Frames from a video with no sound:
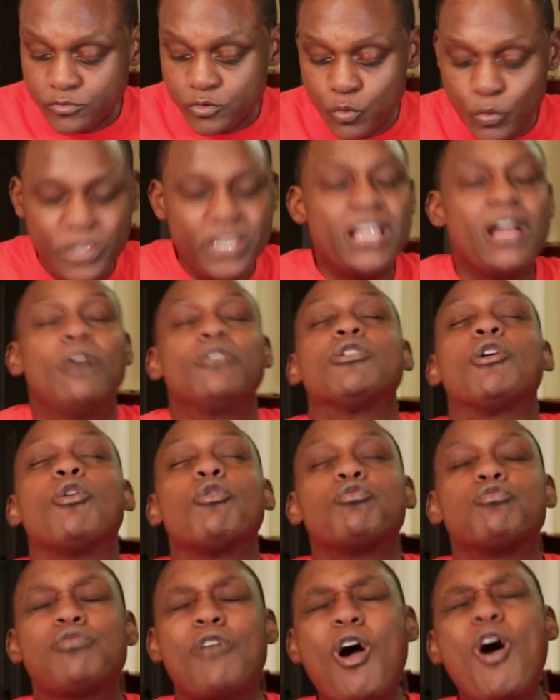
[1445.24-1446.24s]
We on the
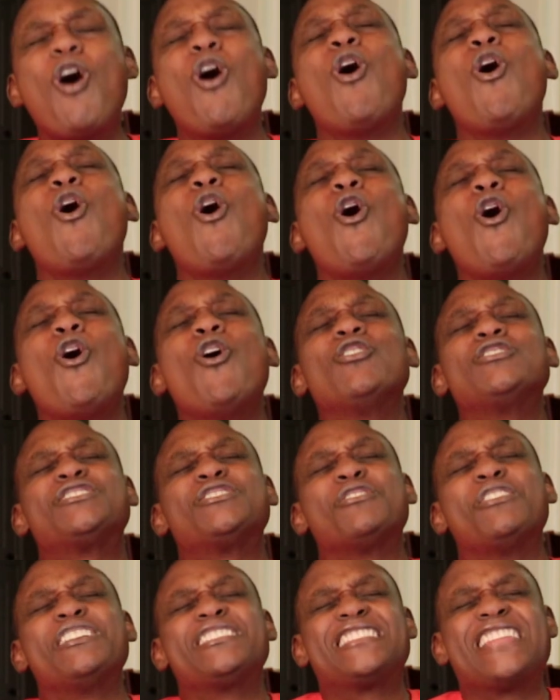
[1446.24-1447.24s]
road
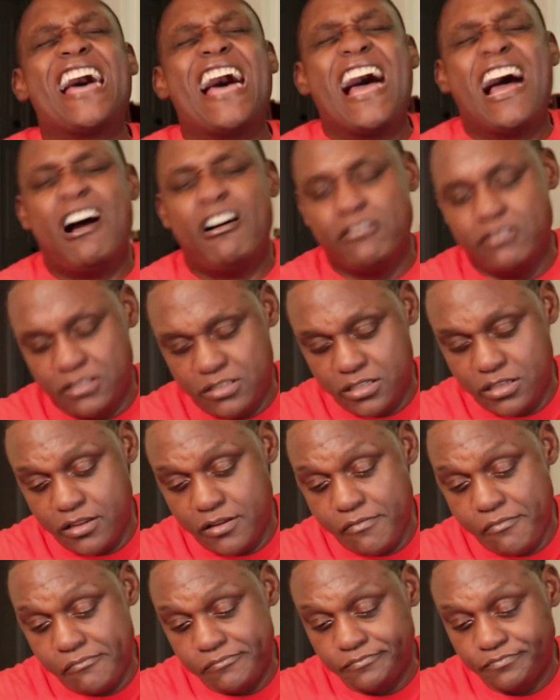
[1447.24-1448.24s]
to
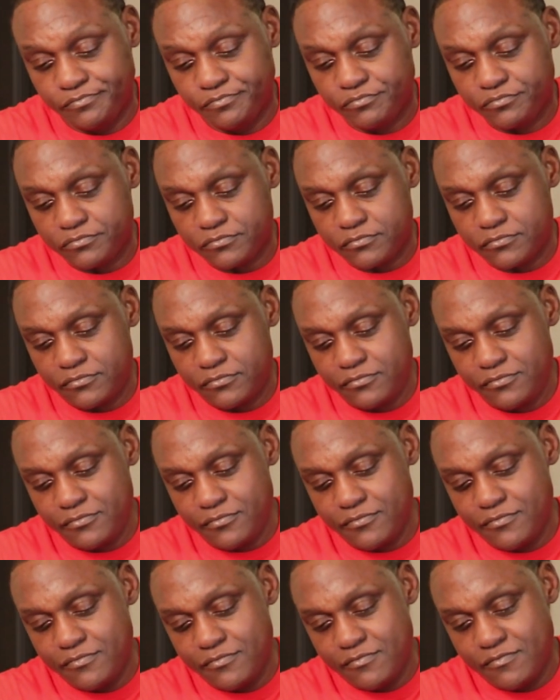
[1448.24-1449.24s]

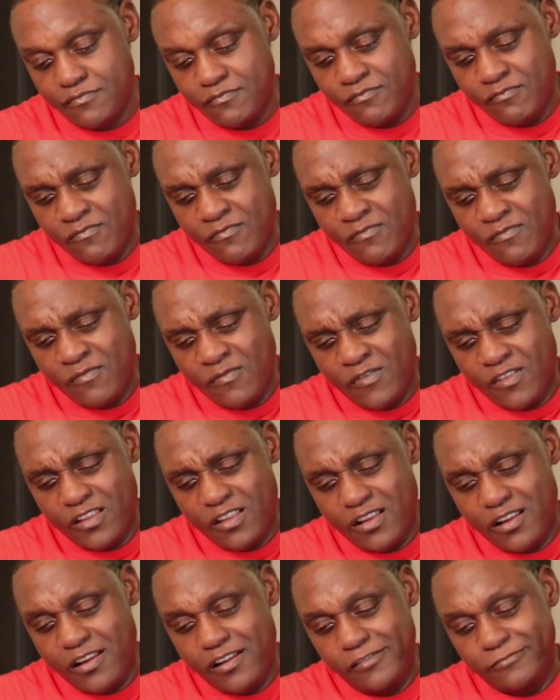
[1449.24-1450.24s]

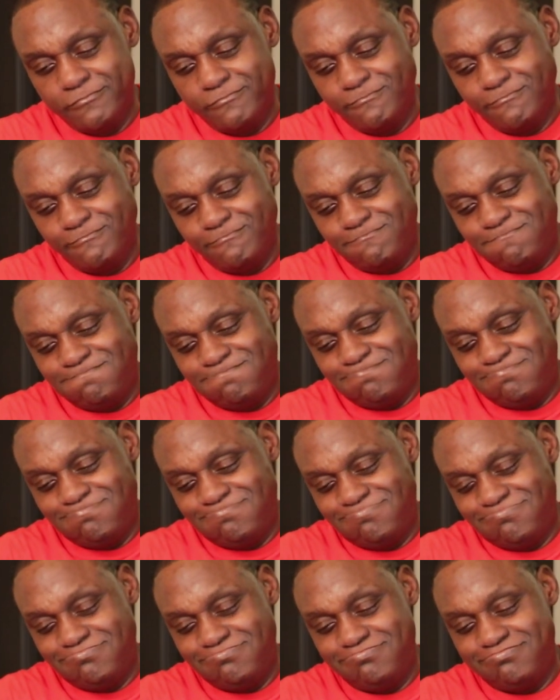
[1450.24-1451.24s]

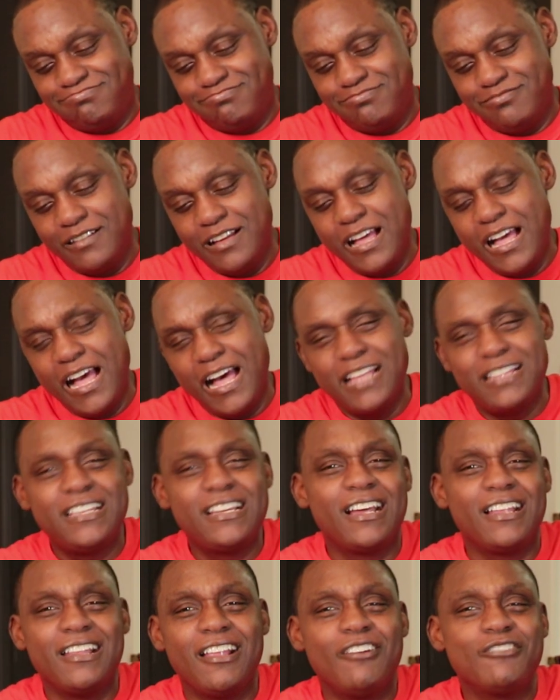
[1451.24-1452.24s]
1,000. I
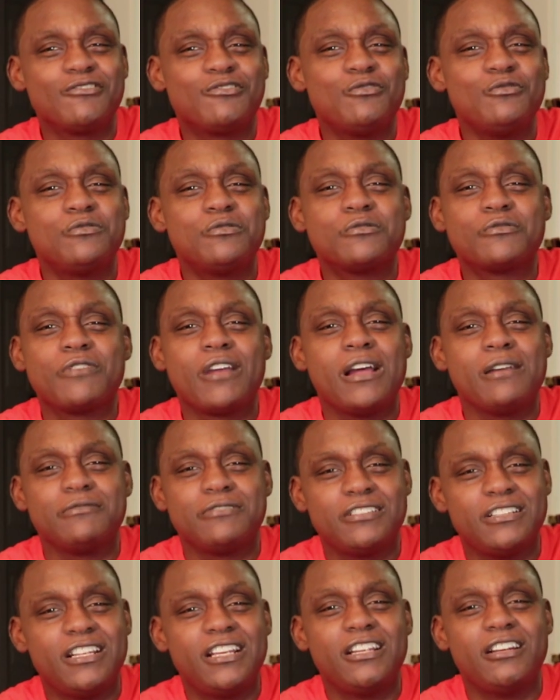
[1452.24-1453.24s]
think I lost 2
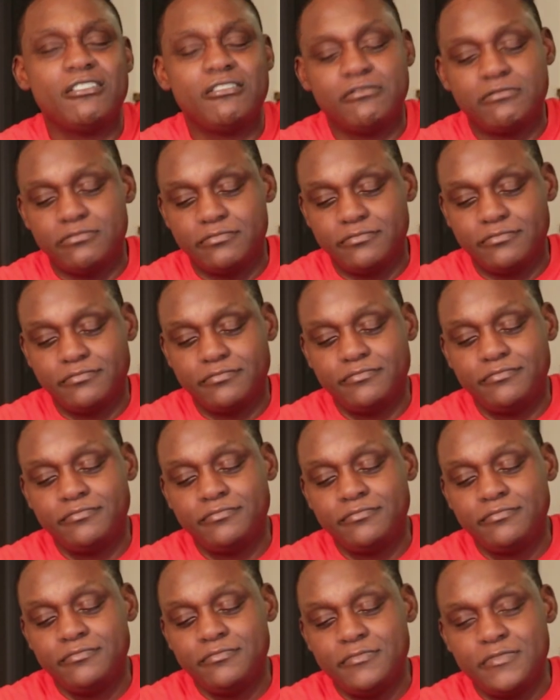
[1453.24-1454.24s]
subscribers today though.
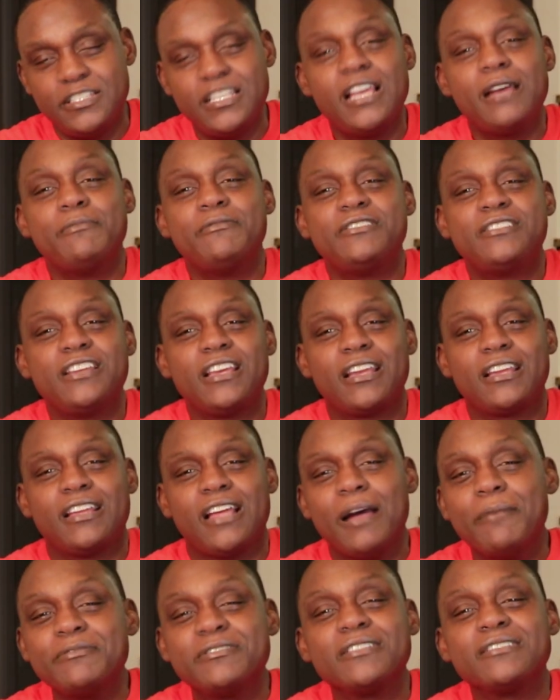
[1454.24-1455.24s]
Yeah, I be checking.
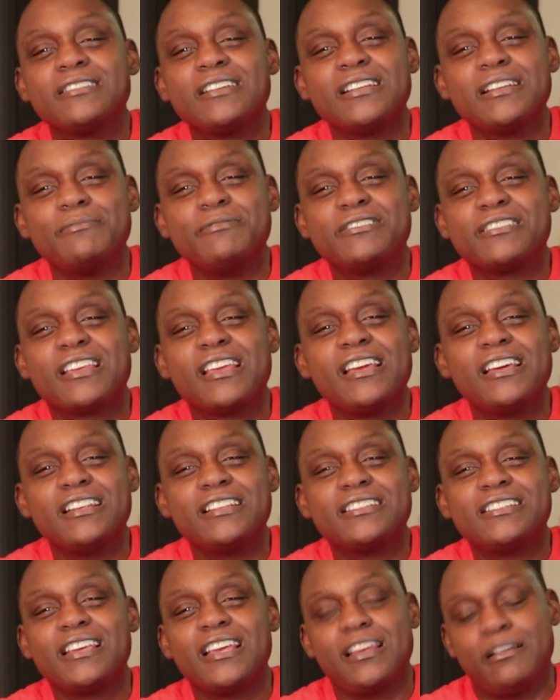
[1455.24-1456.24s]
Sometimes I be scared
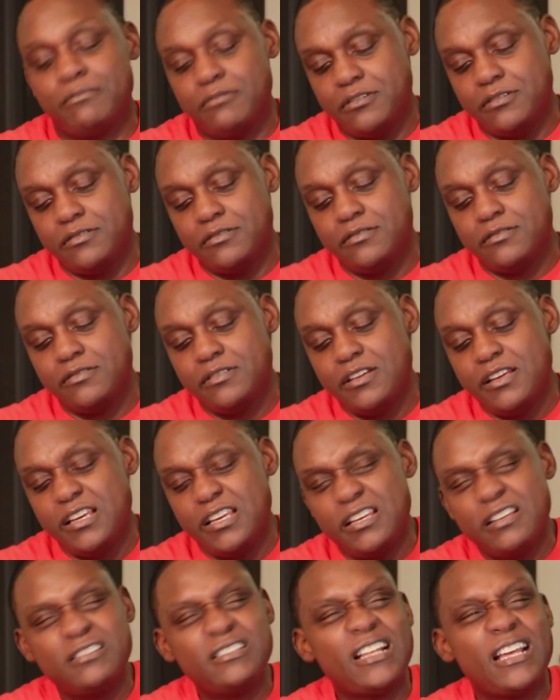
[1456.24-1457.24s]
to check, but
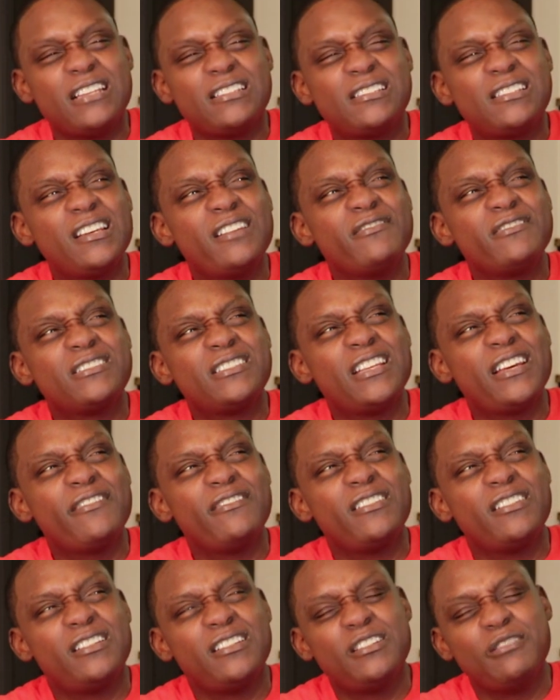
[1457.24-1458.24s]
it's like
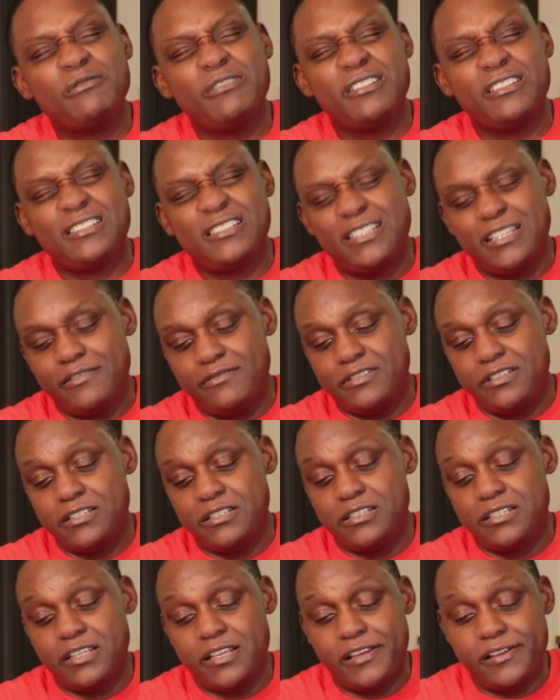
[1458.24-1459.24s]
77 and then it went to
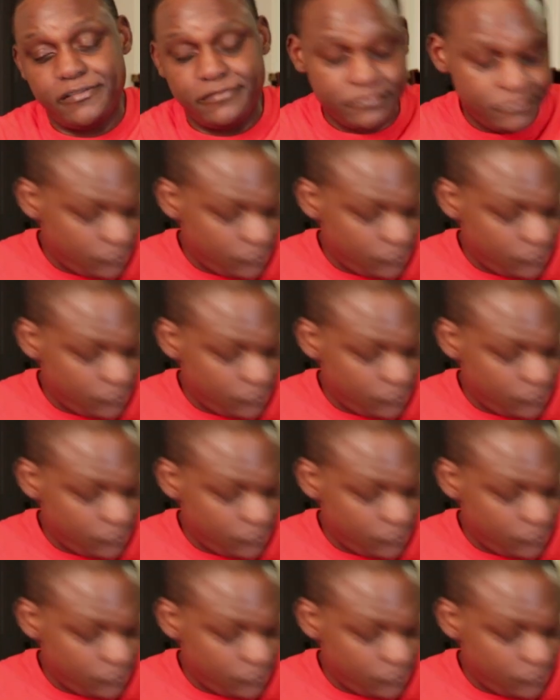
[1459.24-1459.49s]
768.